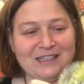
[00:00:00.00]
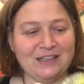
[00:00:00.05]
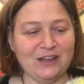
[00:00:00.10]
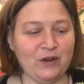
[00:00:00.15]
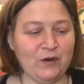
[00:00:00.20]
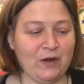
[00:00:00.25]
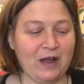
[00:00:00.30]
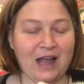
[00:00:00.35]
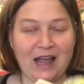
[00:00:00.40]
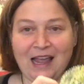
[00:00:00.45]

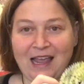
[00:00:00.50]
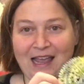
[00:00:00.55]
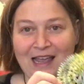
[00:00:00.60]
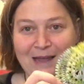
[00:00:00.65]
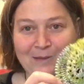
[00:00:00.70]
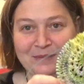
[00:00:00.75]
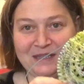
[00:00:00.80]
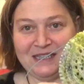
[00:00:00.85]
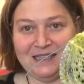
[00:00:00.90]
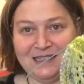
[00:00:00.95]
So I
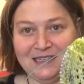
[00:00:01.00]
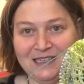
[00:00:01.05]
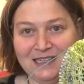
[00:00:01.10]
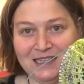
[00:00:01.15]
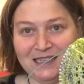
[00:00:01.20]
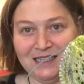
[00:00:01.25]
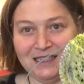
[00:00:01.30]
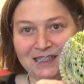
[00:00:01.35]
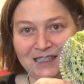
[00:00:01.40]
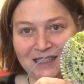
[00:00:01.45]
am
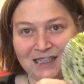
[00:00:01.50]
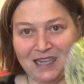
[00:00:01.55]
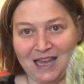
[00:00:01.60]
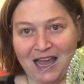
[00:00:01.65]
still